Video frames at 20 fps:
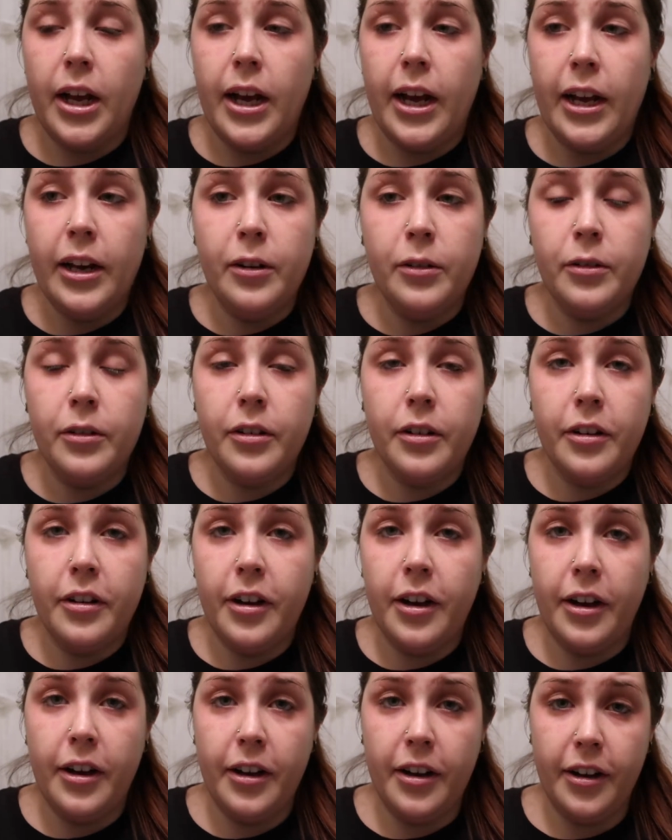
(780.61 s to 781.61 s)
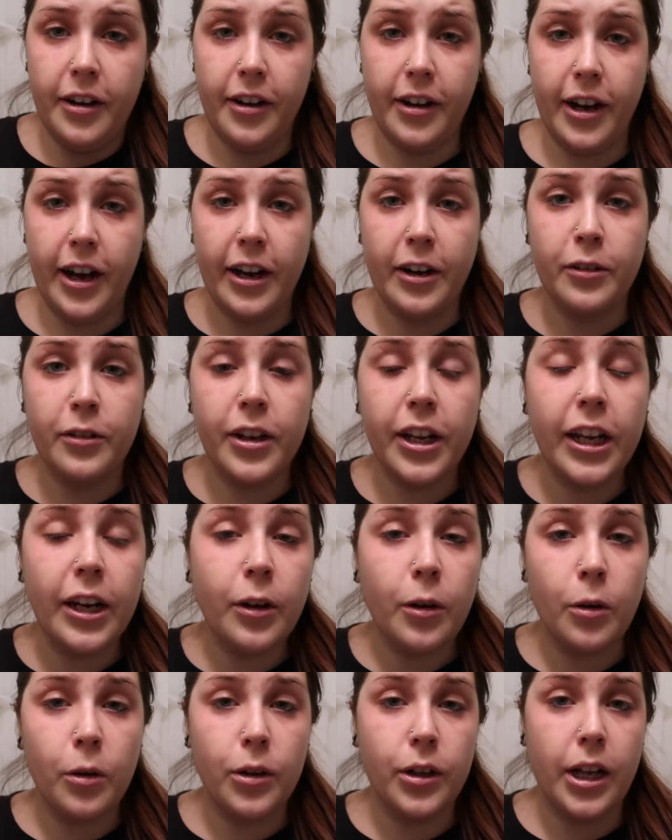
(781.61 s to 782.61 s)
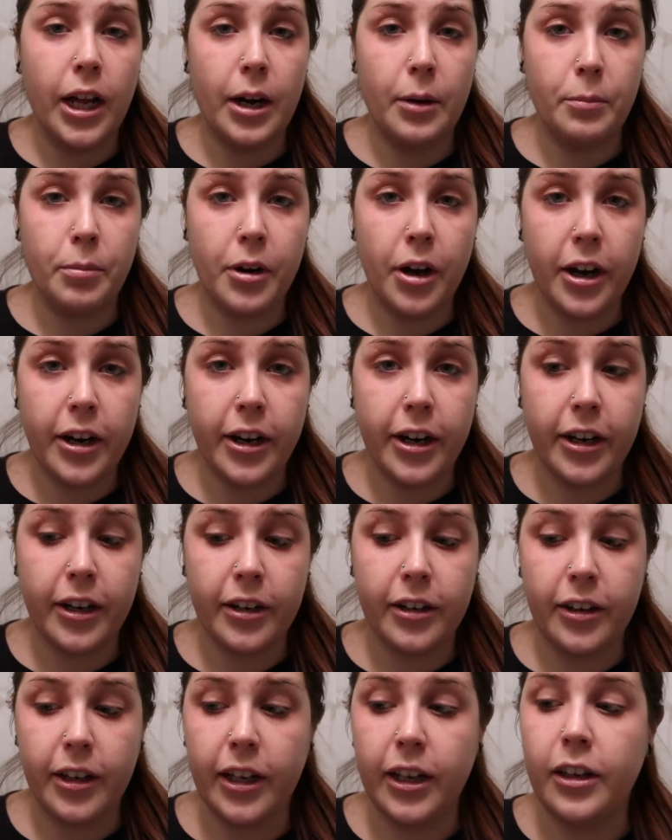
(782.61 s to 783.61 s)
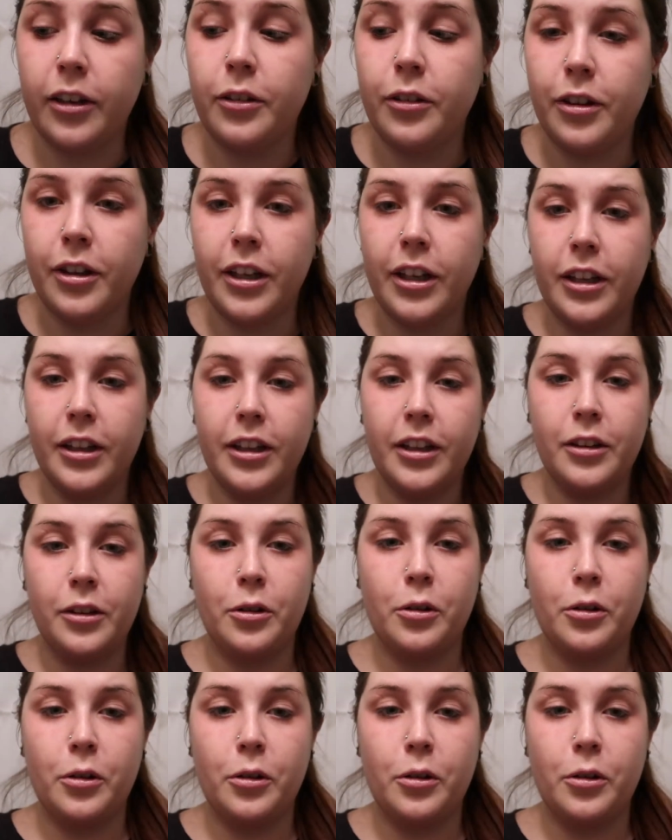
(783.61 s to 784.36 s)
I don't need a whole lot of product. Like, you see these